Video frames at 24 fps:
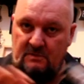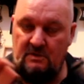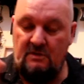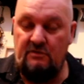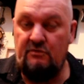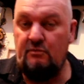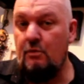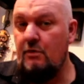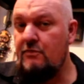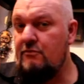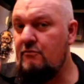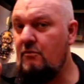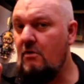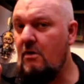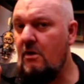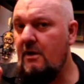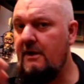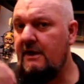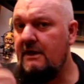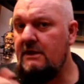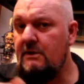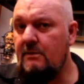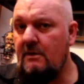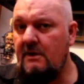It's worth
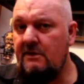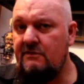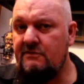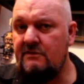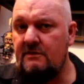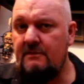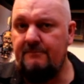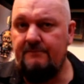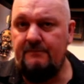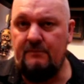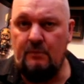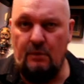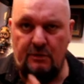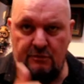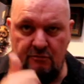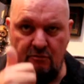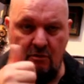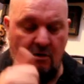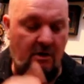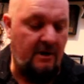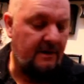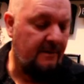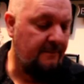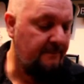trying anyway, isn't it? Worth
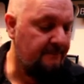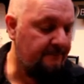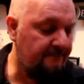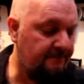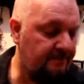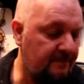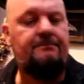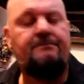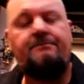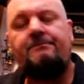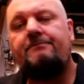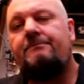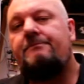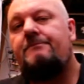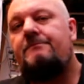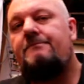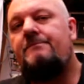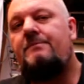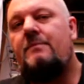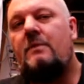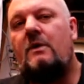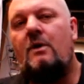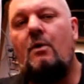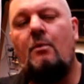trying.
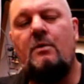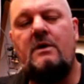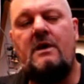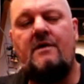We